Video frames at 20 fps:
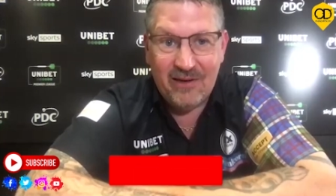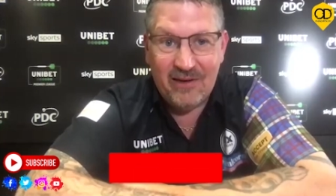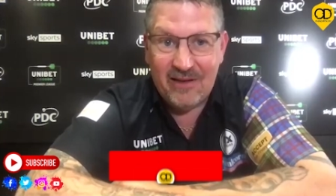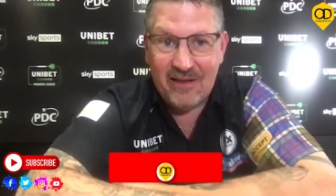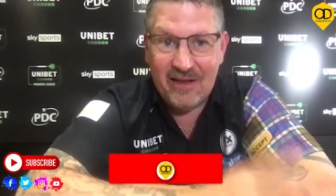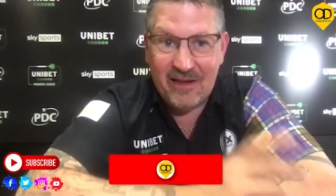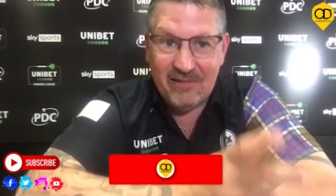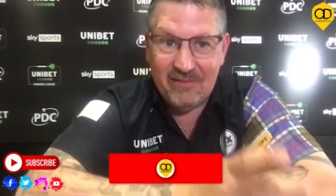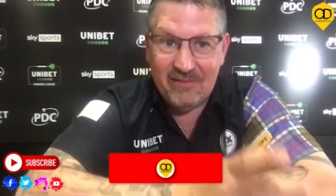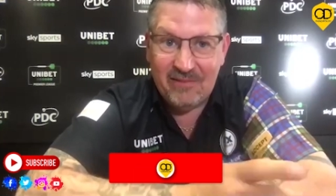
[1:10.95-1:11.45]

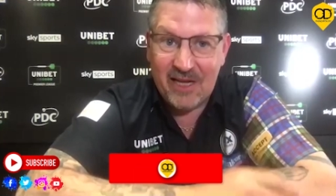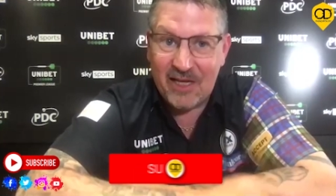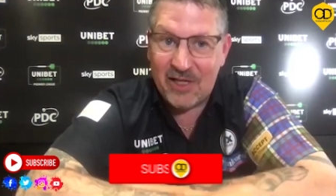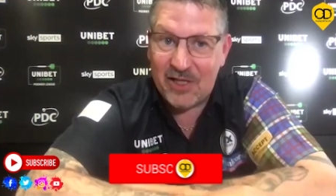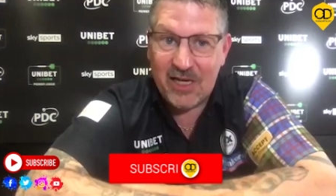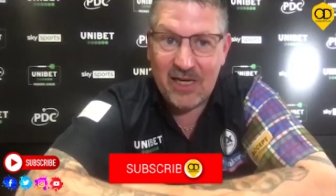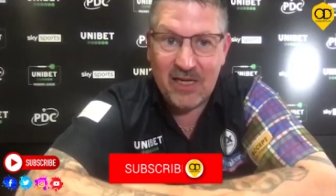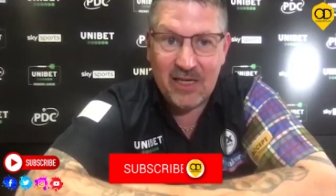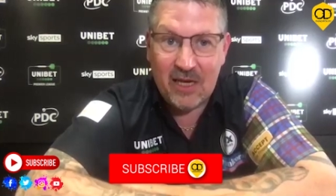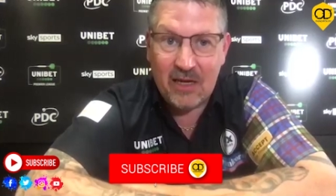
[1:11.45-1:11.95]
then next
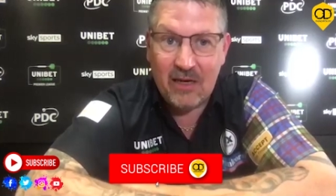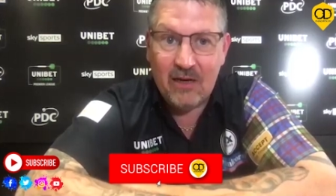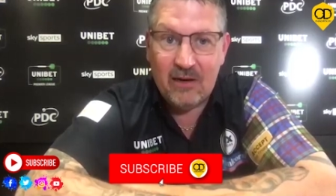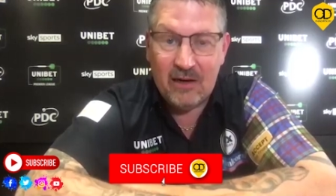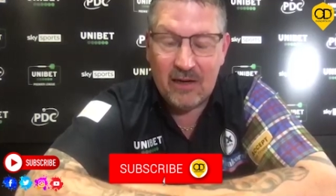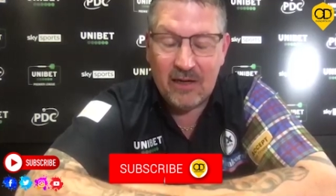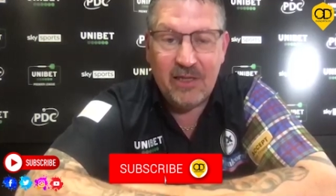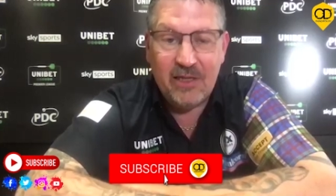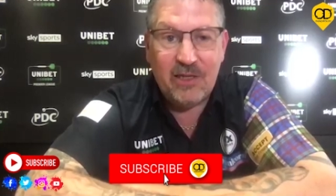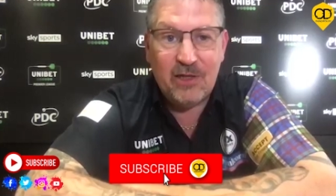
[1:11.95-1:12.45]
thing you know,
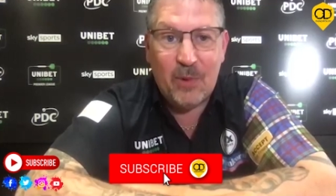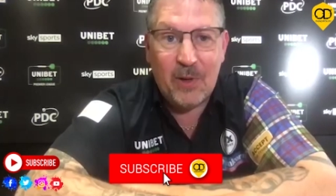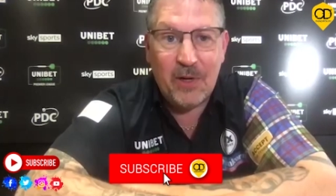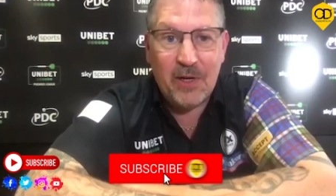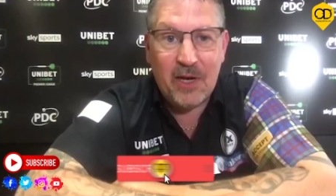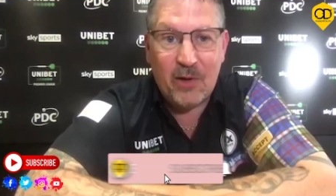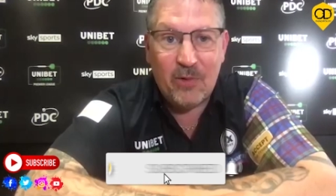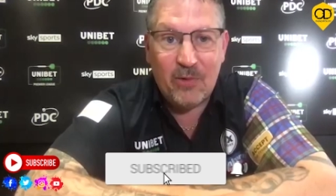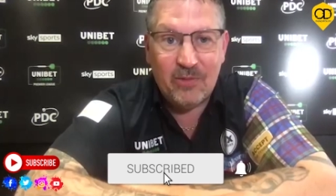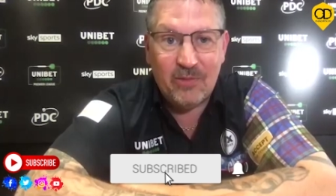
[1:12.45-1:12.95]
I need to win
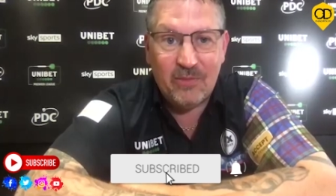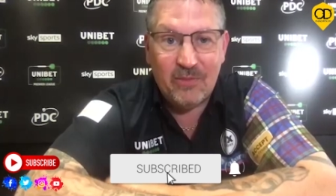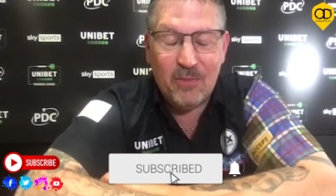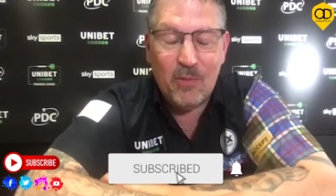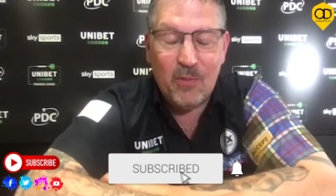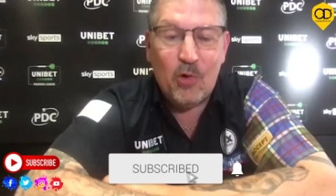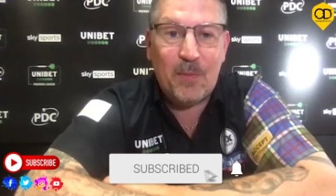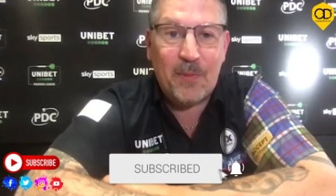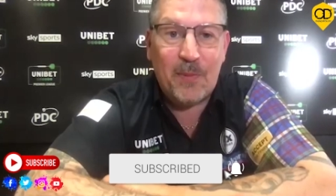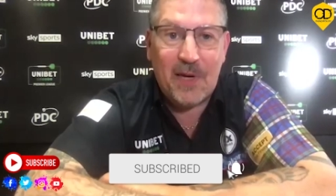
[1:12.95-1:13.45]
now,
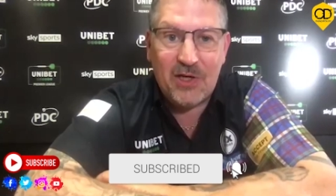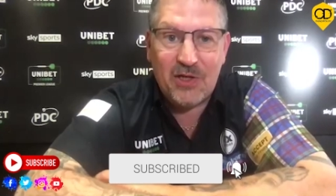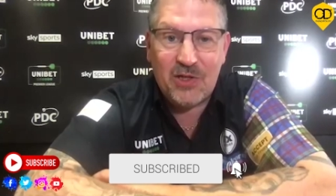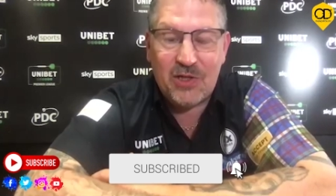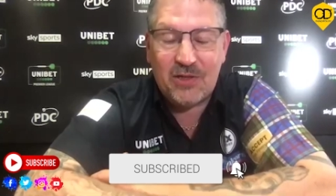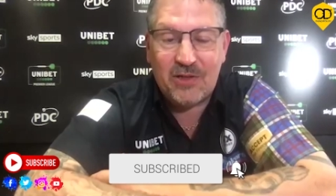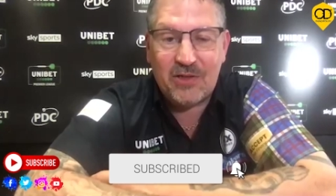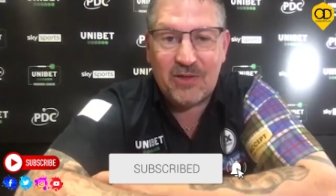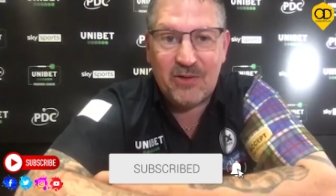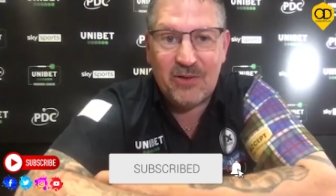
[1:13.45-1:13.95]
more pressure.
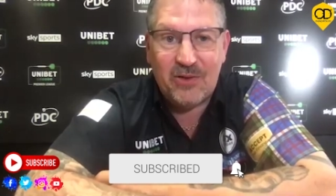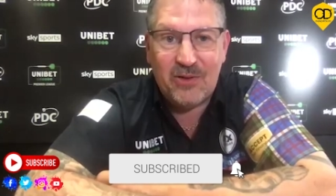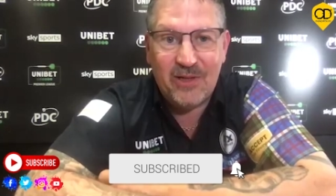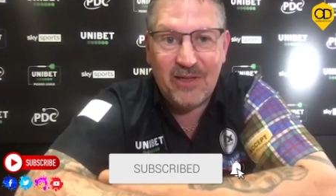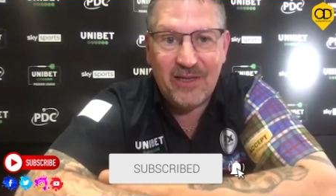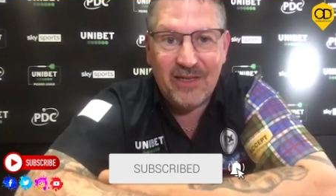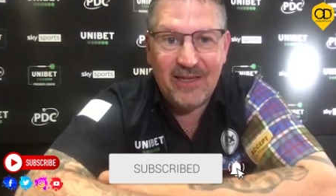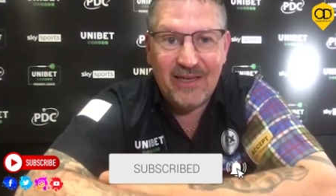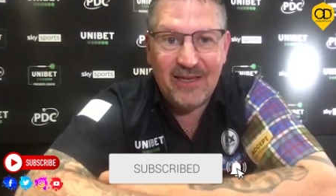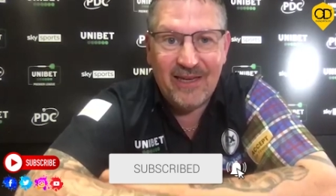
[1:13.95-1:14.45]
So,
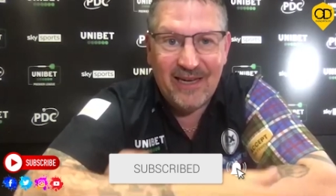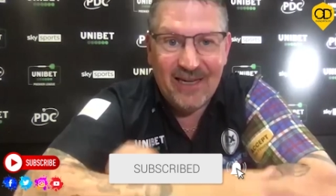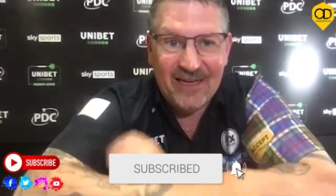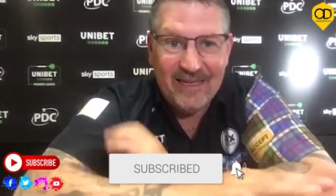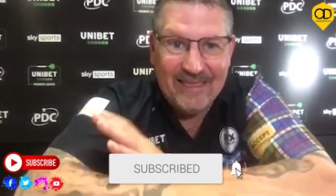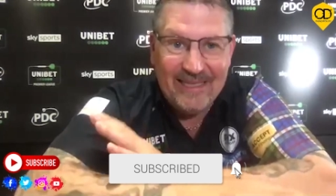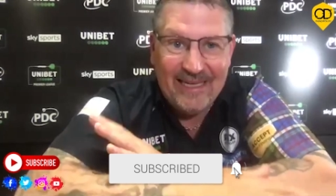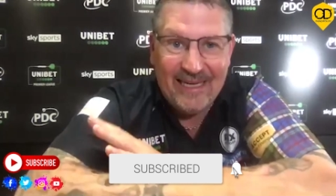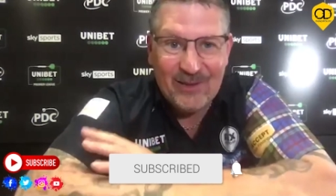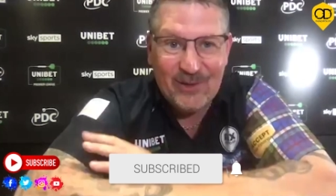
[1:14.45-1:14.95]

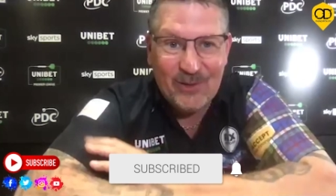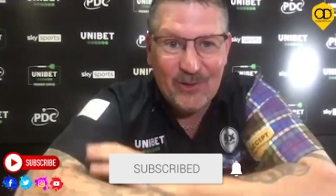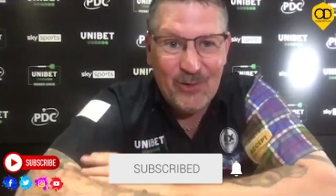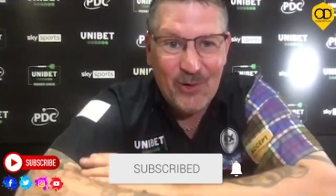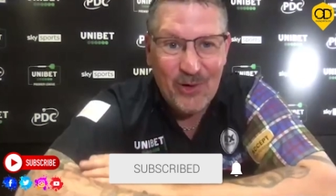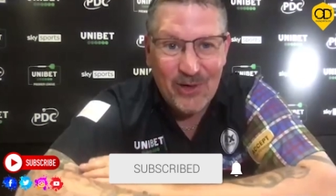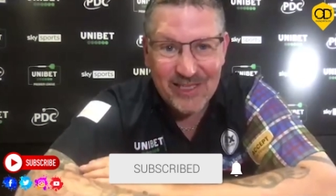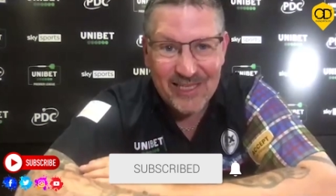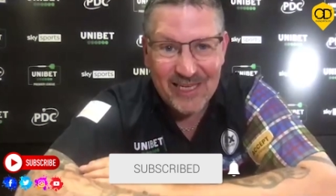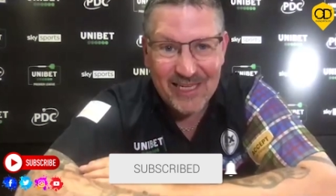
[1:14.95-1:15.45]
I don't
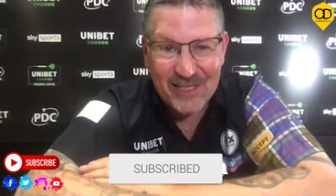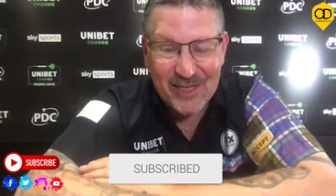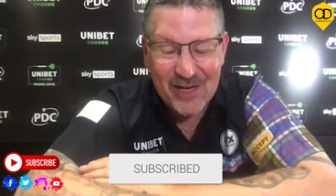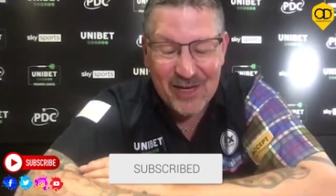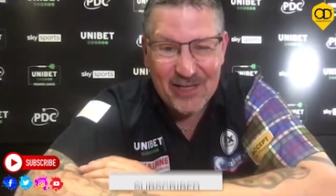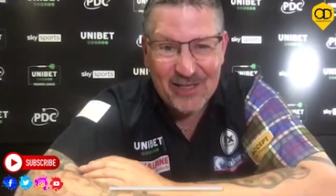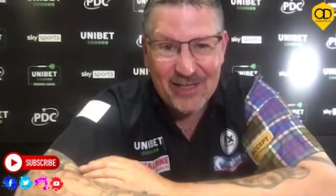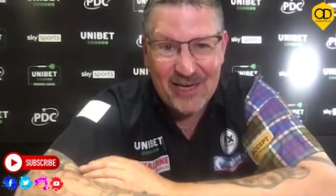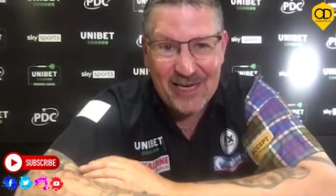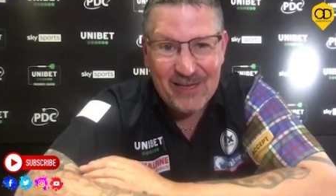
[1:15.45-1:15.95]
know, it's
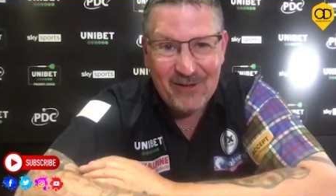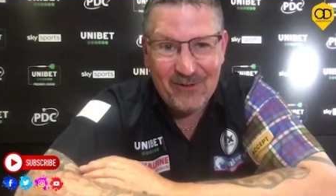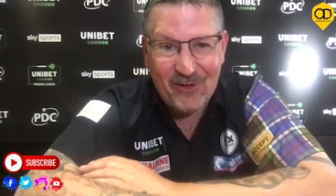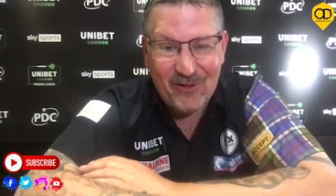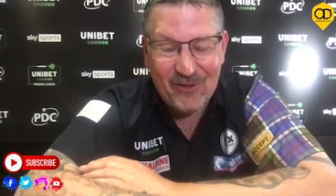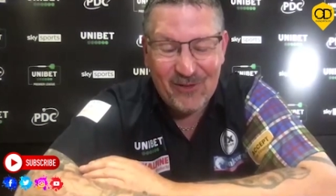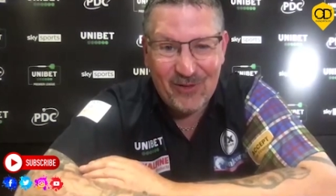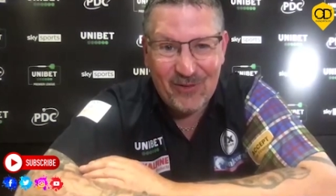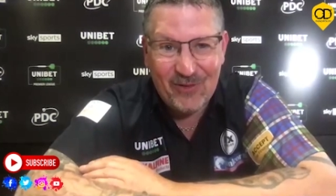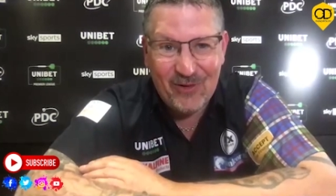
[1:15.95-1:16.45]
kind of
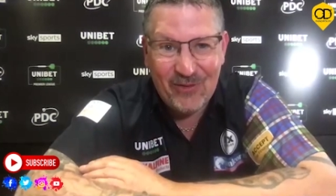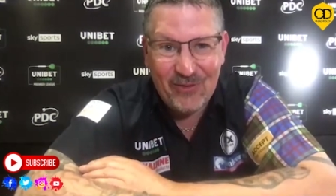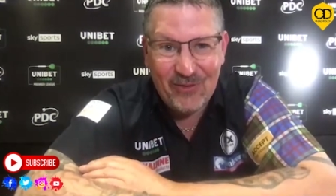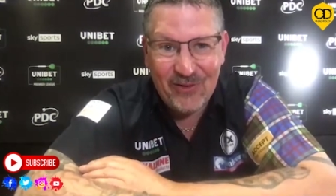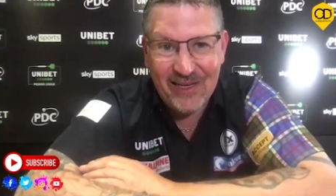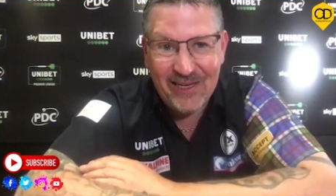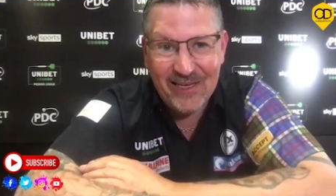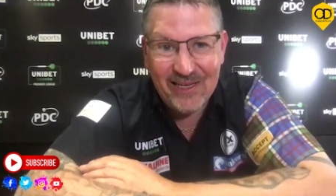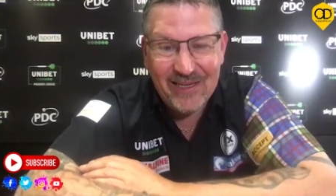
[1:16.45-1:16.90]
50-50.